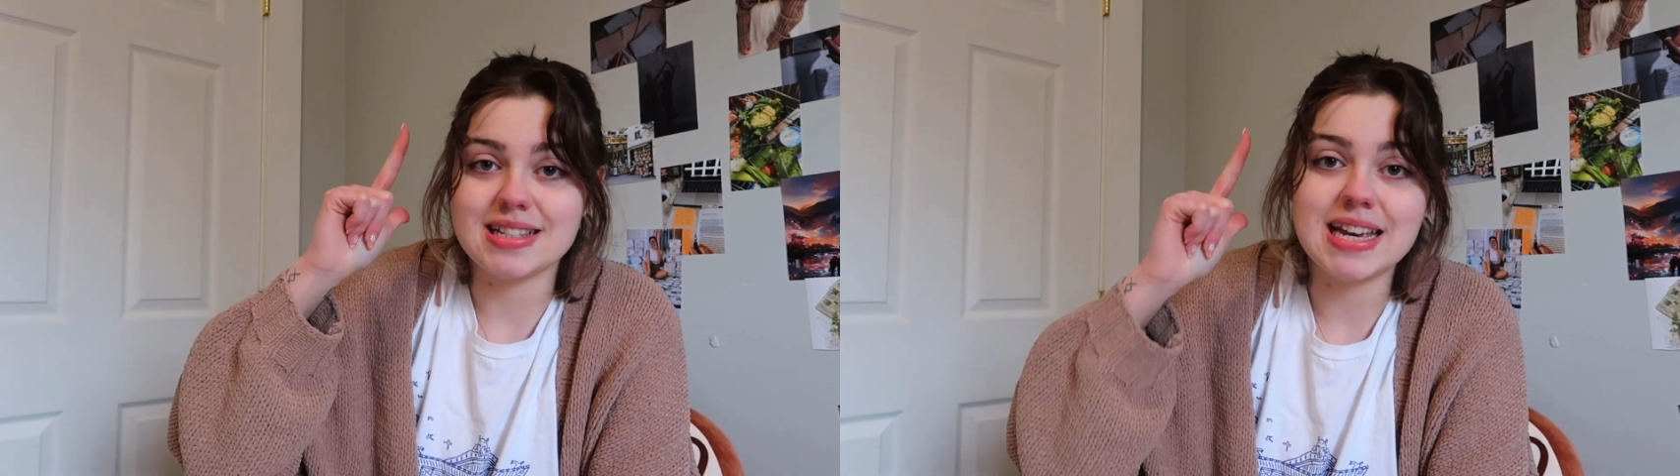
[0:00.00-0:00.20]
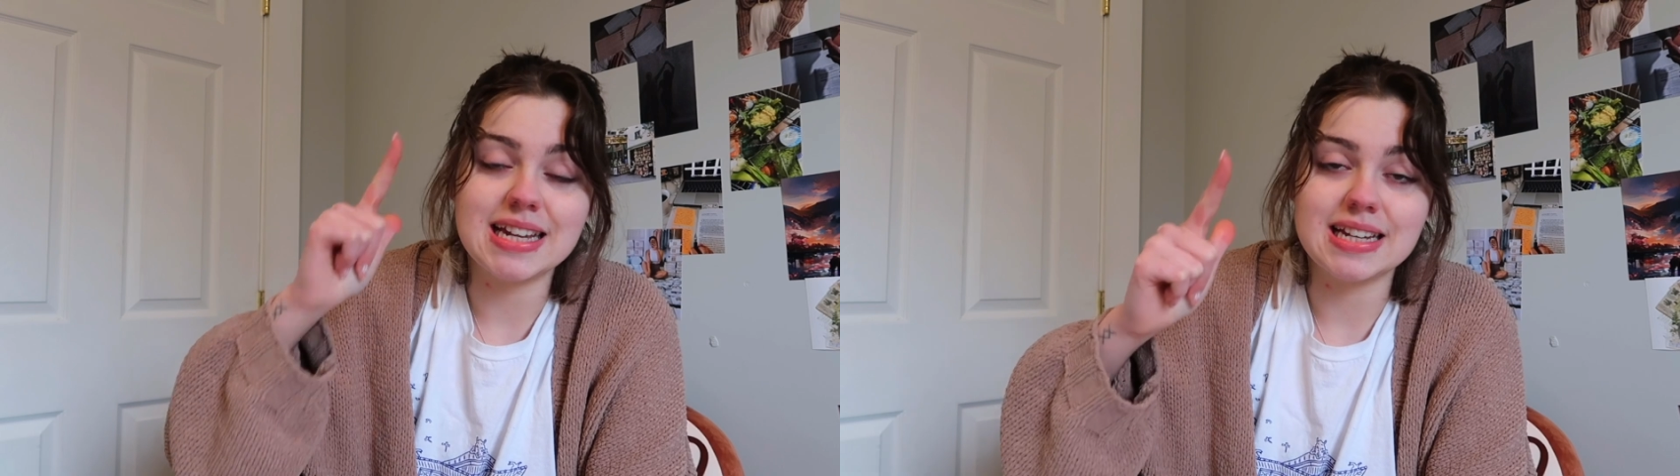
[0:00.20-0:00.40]

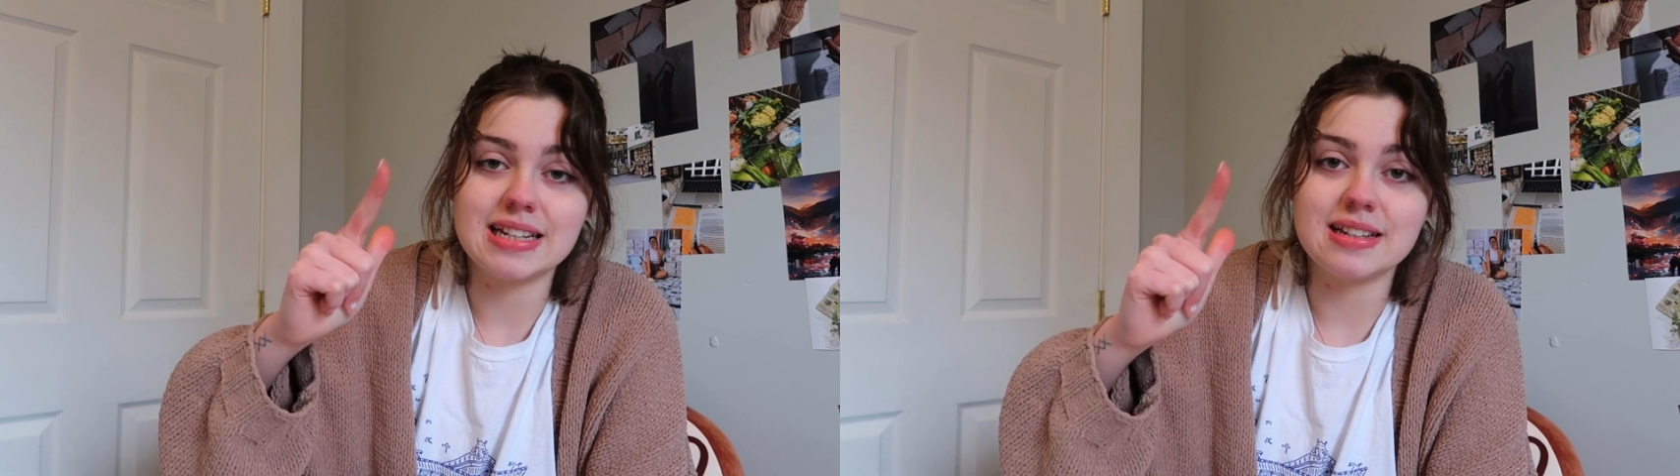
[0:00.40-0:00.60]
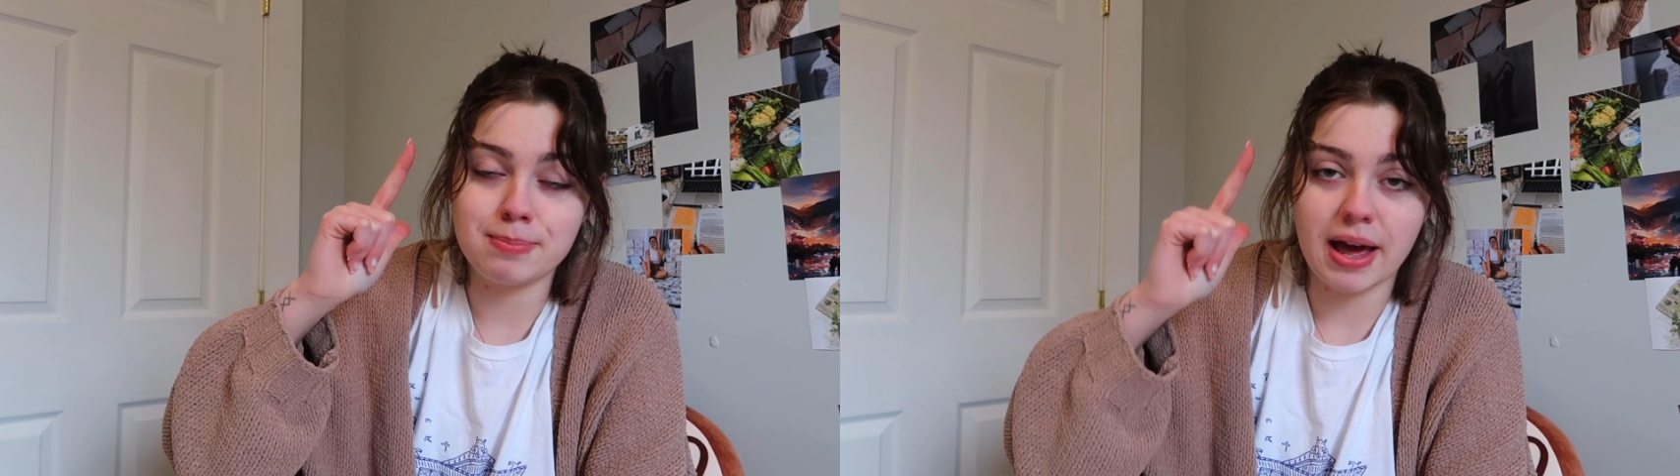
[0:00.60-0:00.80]

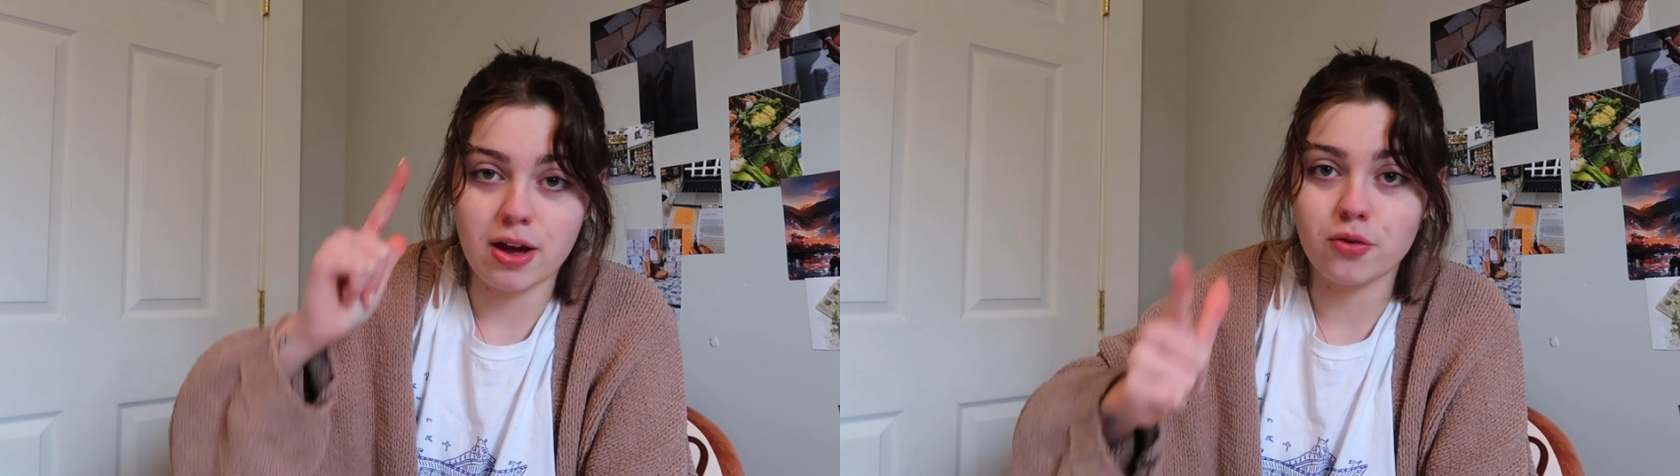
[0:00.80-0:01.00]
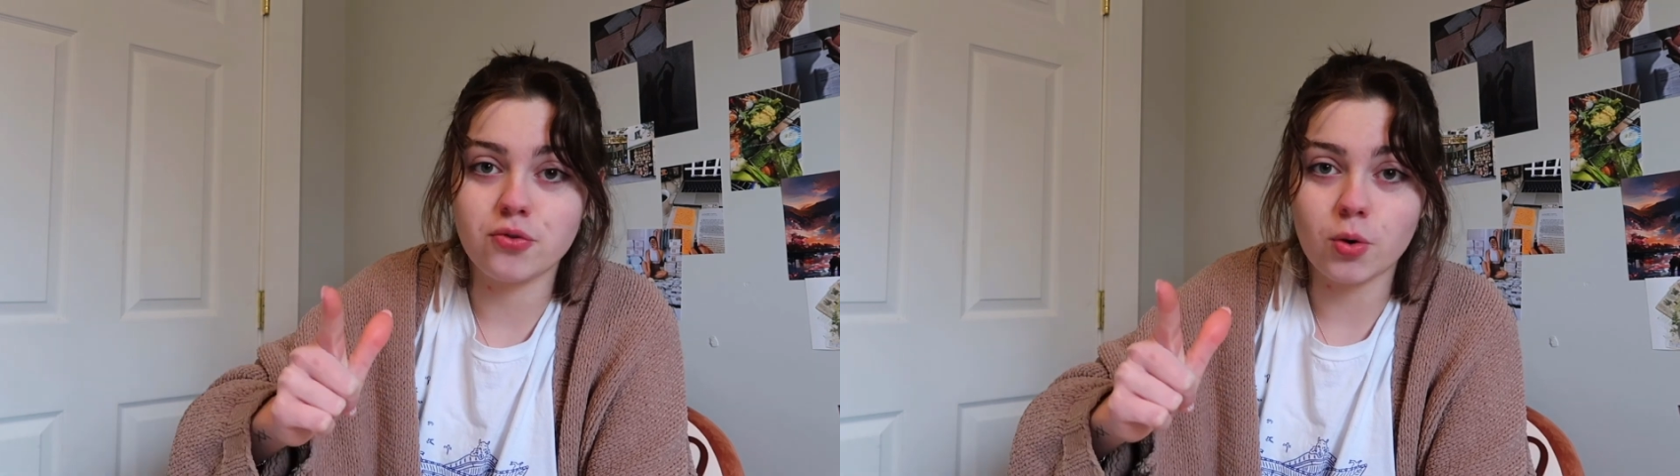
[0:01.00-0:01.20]
hidden by
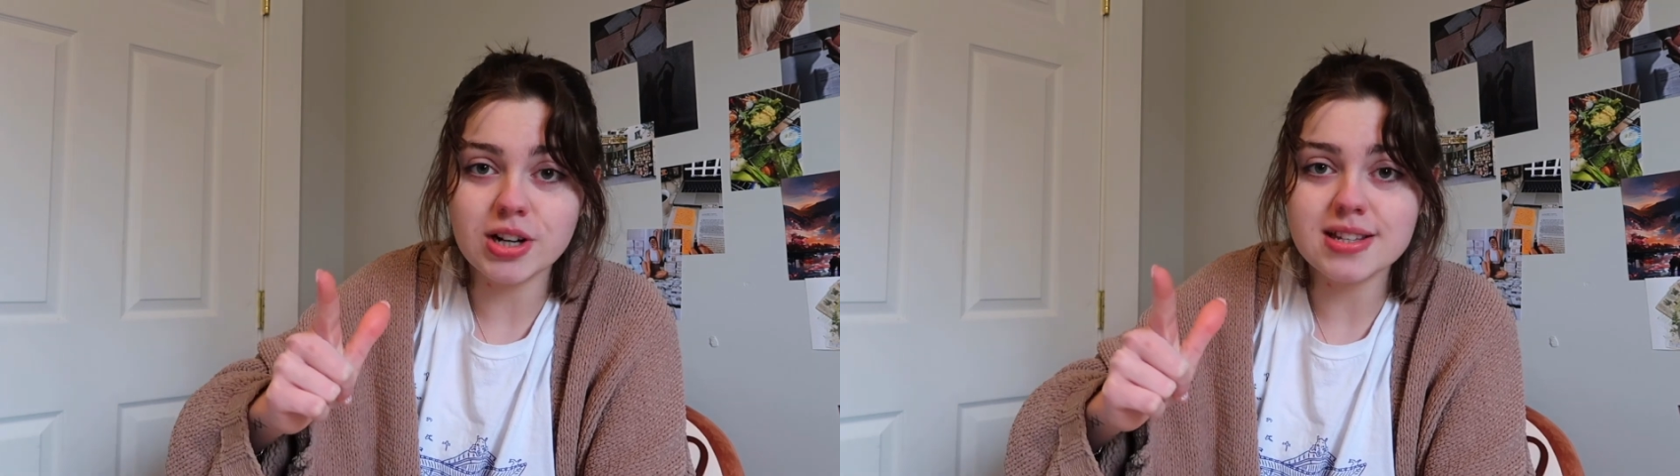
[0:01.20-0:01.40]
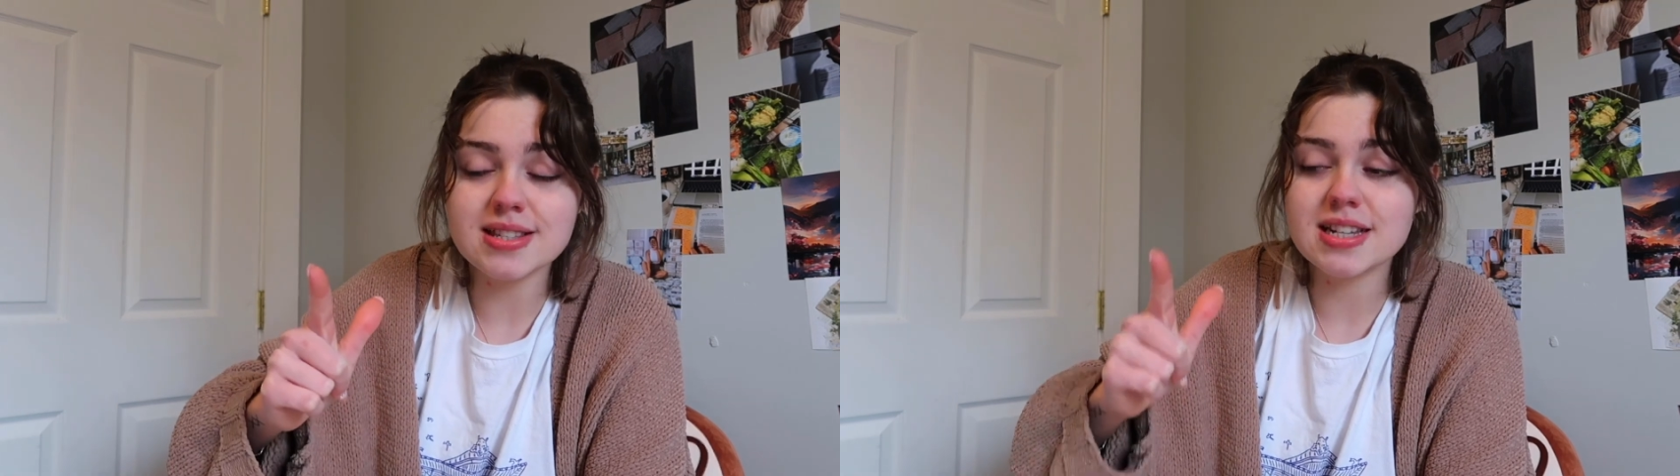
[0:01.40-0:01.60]
a
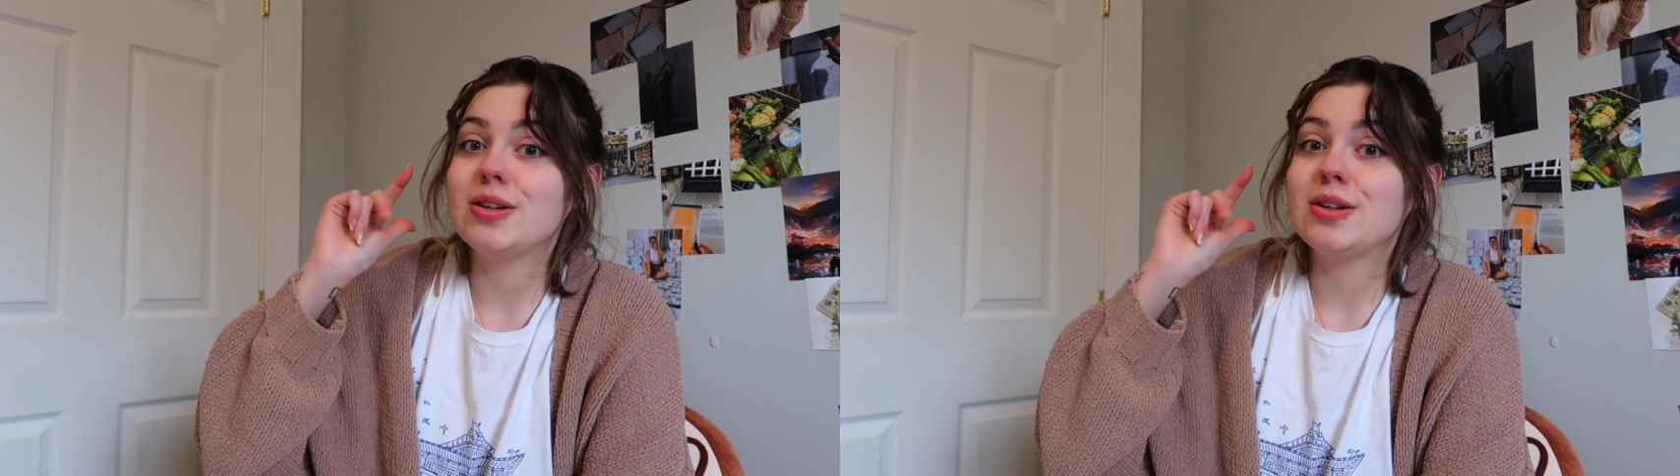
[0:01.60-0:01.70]
forest,